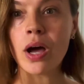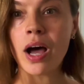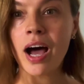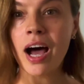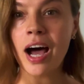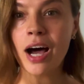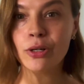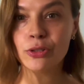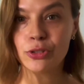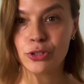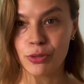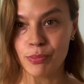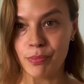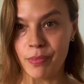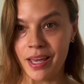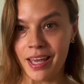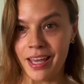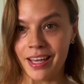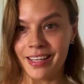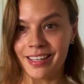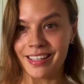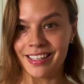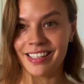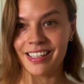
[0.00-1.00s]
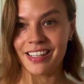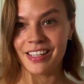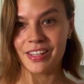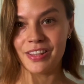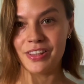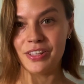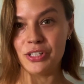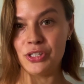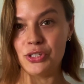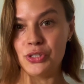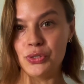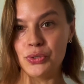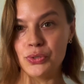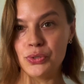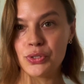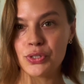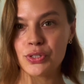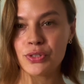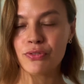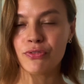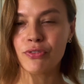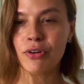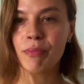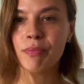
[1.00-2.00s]
how to make the
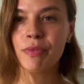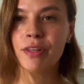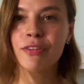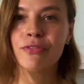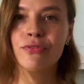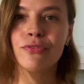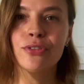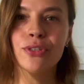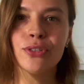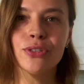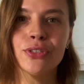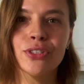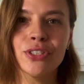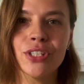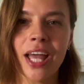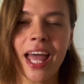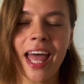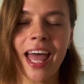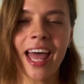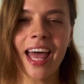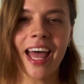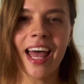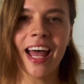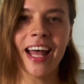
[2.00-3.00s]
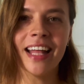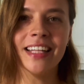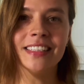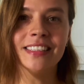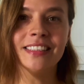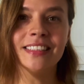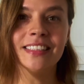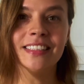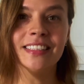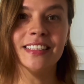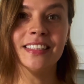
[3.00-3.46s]
juice from this fruit and